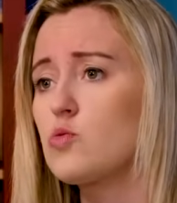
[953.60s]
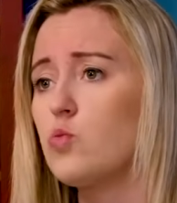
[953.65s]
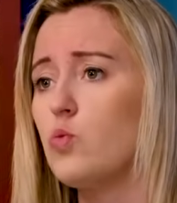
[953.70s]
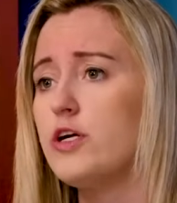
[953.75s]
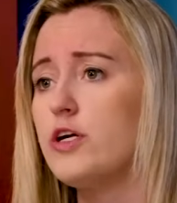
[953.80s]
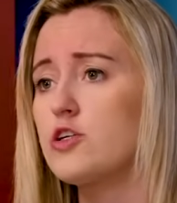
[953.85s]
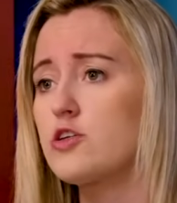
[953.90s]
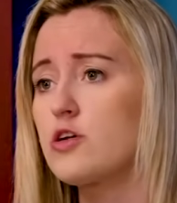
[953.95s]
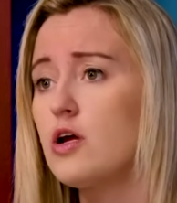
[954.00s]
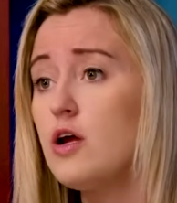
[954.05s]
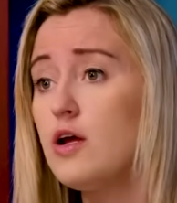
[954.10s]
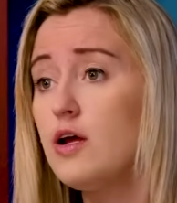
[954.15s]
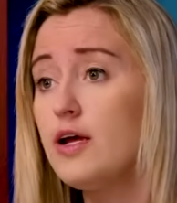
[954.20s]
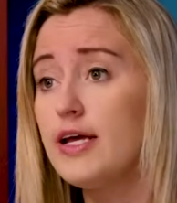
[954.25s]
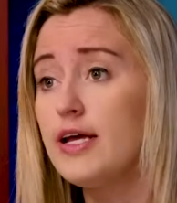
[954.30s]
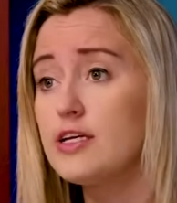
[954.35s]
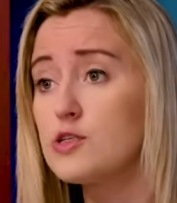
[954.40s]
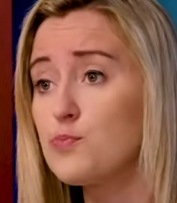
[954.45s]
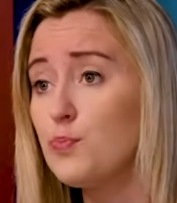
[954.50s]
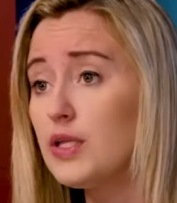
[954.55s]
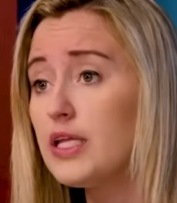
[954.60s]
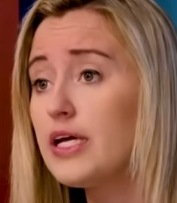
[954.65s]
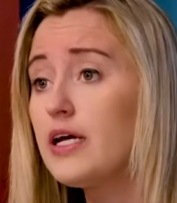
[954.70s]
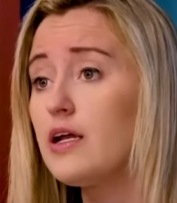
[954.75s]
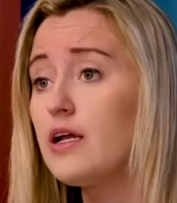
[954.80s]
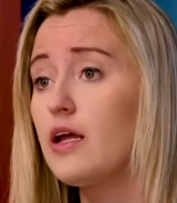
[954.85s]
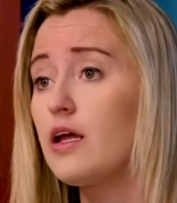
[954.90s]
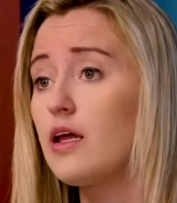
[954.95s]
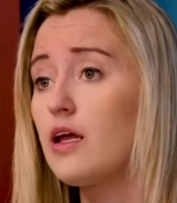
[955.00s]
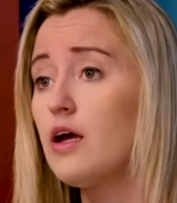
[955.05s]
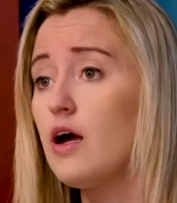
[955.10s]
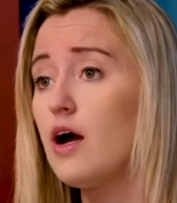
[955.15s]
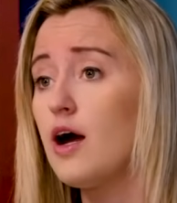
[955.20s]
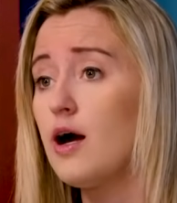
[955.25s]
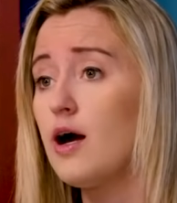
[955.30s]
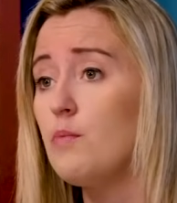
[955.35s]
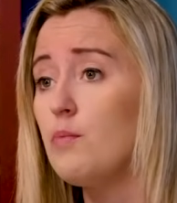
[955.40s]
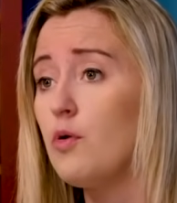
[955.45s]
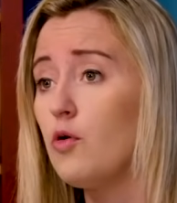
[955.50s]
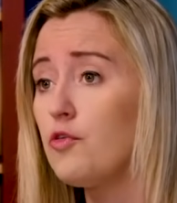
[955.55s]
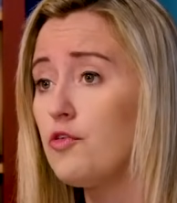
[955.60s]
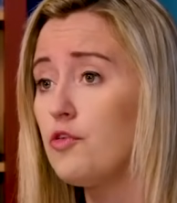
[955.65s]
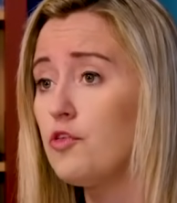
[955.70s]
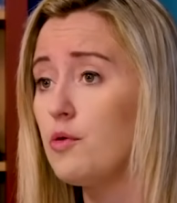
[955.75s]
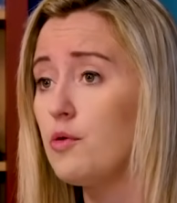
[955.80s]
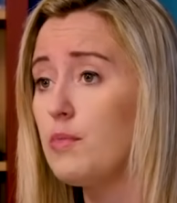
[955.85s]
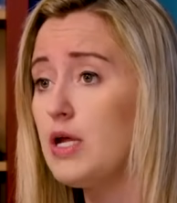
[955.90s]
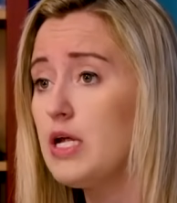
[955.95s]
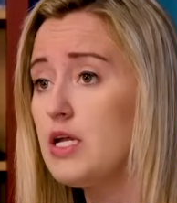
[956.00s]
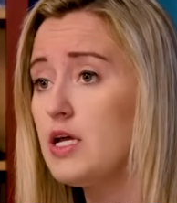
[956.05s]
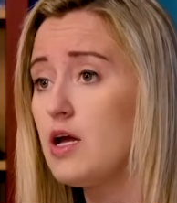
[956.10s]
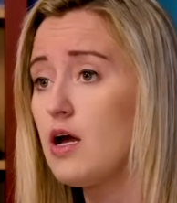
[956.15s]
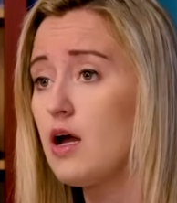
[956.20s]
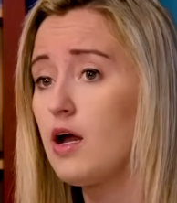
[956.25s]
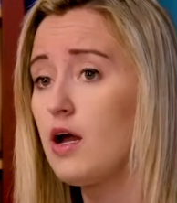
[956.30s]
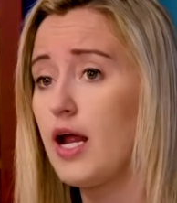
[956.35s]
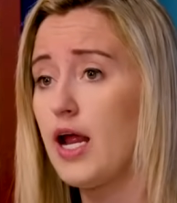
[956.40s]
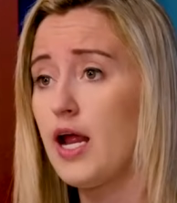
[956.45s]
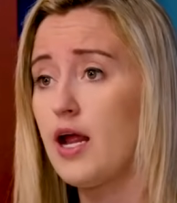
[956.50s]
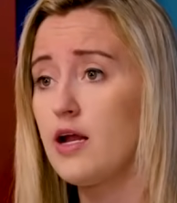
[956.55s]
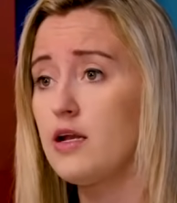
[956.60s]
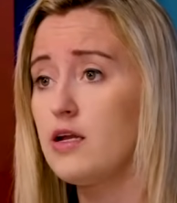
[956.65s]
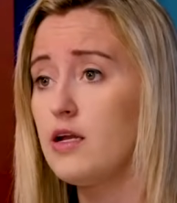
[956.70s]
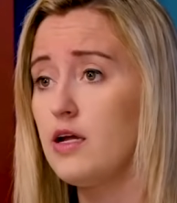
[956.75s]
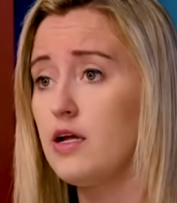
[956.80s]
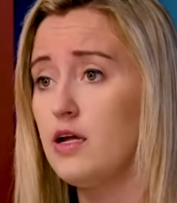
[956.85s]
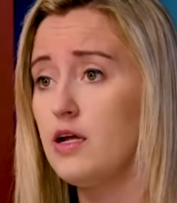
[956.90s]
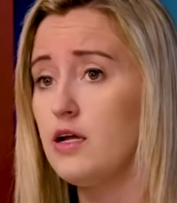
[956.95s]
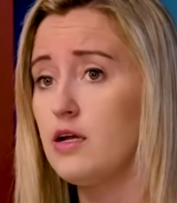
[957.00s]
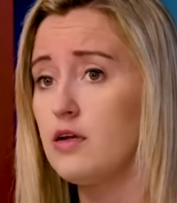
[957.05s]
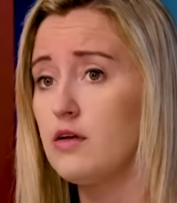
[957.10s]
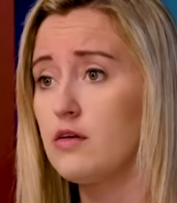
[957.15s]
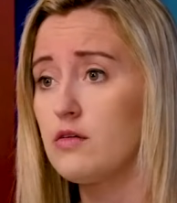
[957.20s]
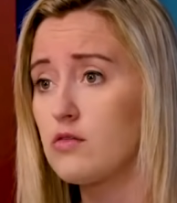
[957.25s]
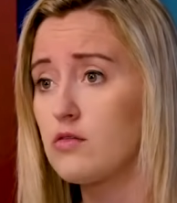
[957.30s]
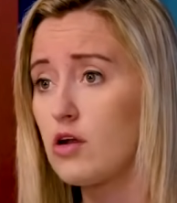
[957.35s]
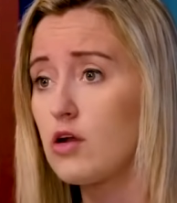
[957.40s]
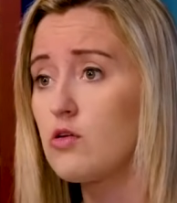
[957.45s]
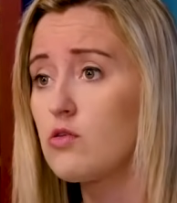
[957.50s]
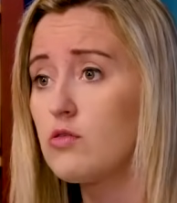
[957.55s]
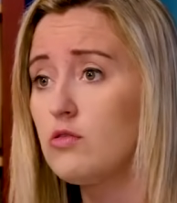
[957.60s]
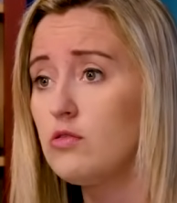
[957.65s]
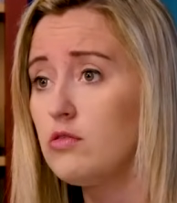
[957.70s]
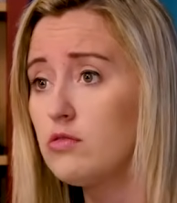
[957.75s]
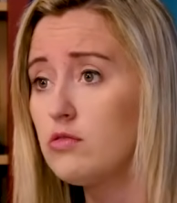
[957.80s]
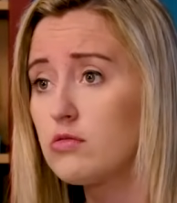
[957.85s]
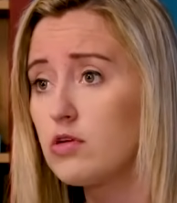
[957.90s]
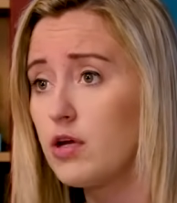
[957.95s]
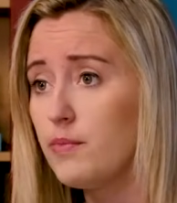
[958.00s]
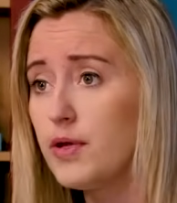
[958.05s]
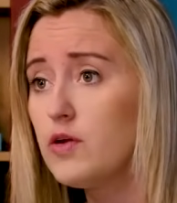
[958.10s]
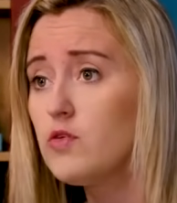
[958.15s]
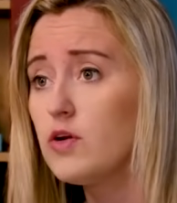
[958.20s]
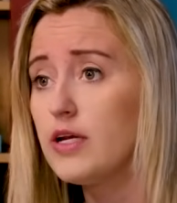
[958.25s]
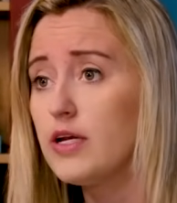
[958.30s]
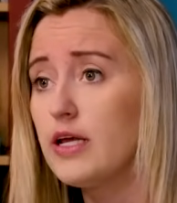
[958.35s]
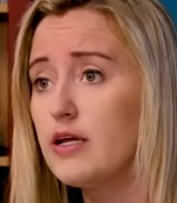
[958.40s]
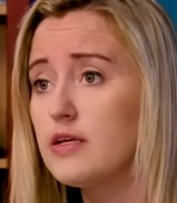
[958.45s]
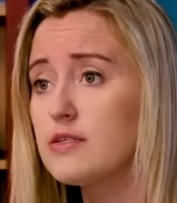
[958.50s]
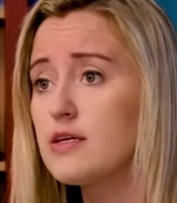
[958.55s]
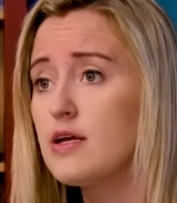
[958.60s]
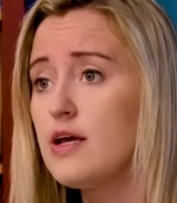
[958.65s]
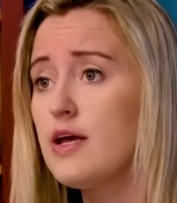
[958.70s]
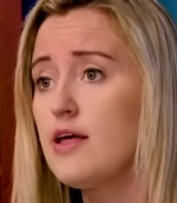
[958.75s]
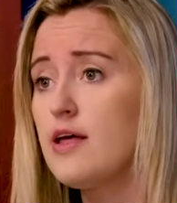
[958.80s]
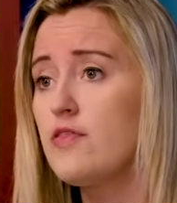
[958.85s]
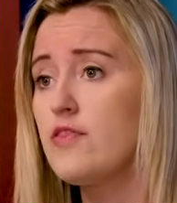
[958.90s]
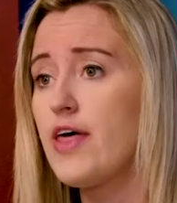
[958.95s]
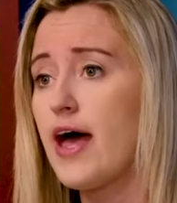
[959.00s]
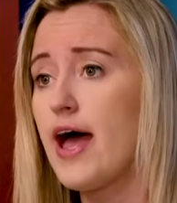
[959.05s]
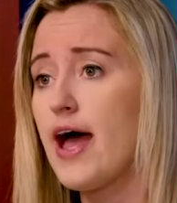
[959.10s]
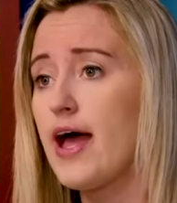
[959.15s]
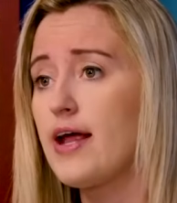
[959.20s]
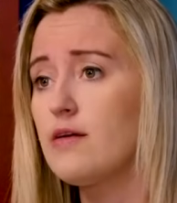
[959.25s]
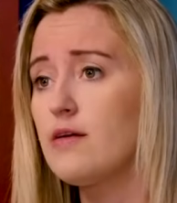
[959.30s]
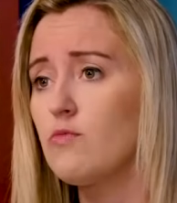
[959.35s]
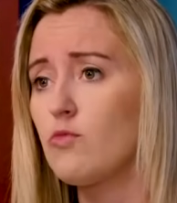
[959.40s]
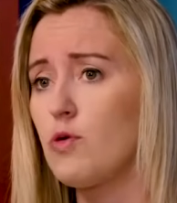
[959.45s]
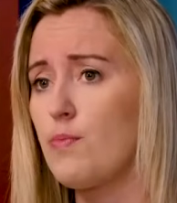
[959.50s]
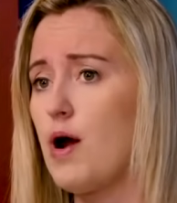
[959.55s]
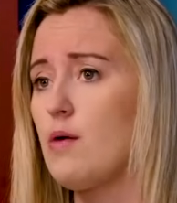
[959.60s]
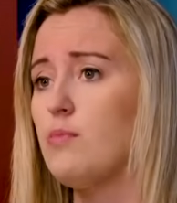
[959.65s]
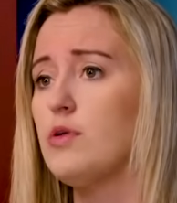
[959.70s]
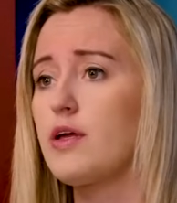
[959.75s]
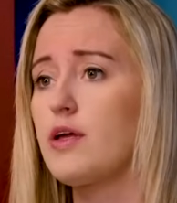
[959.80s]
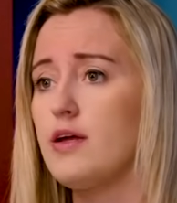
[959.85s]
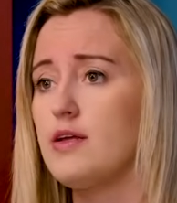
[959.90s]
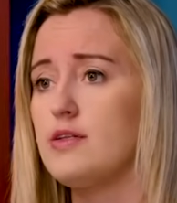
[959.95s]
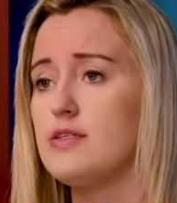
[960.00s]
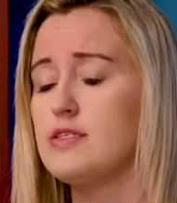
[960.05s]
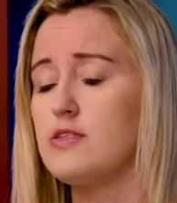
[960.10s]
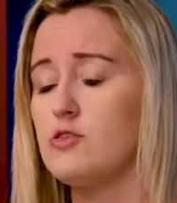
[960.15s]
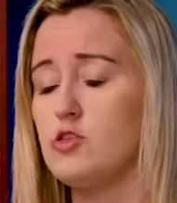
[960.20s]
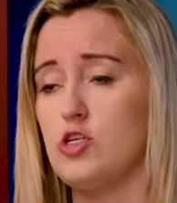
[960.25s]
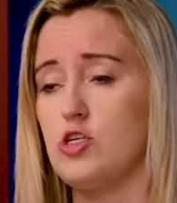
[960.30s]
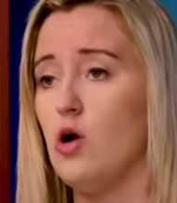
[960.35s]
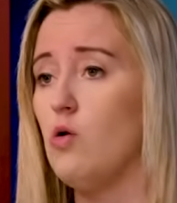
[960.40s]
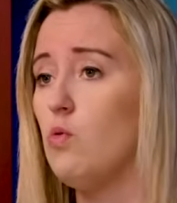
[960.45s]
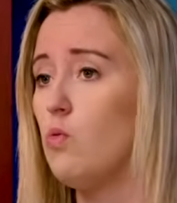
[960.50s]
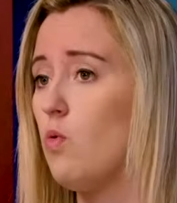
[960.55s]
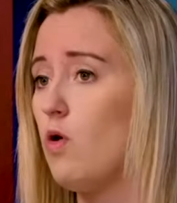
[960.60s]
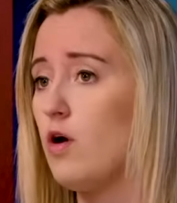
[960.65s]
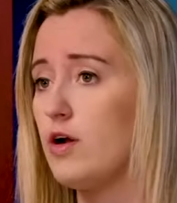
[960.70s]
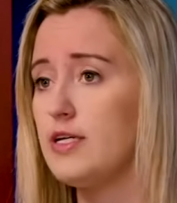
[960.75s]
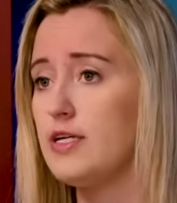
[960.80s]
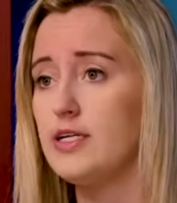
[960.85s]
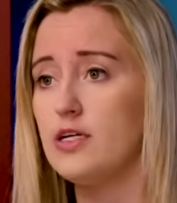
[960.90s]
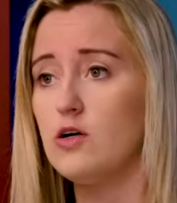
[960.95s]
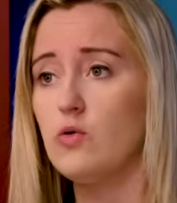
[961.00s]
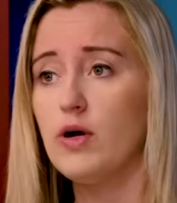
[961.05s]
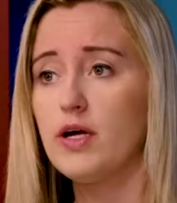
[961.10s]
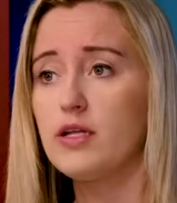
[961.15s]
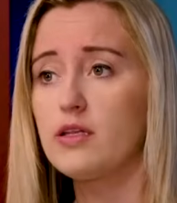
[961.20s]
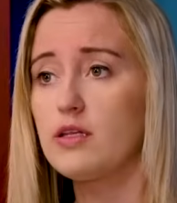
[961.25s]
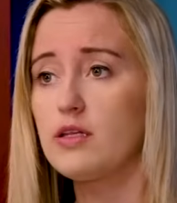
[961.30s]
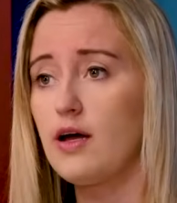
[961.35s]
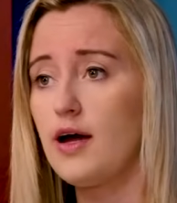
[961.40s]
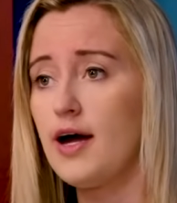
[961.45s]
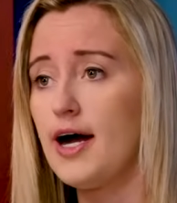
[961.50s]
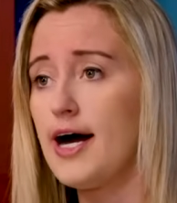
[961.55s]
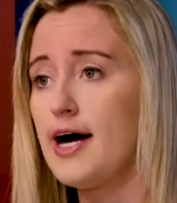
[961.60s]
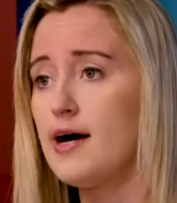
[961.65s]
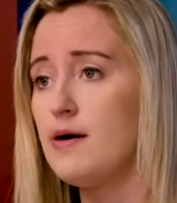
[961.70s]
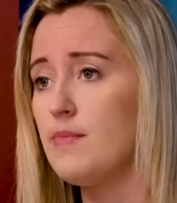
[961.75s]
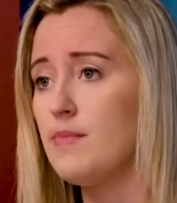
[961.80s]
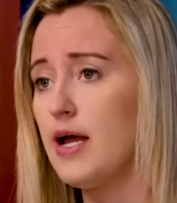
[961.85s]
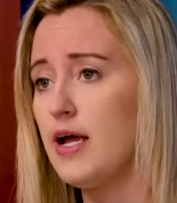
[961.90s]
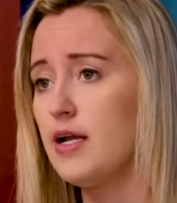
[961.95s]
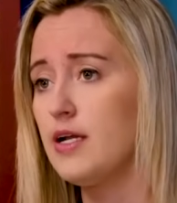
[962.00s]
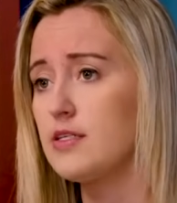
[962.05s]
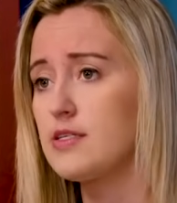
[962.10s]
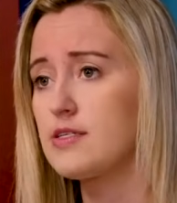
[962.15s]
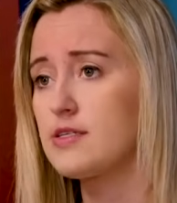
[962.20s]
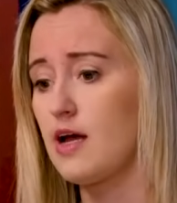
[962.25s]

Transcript: which is bleeding both in the media and in local communities that Republicans don't want to deal with. And it's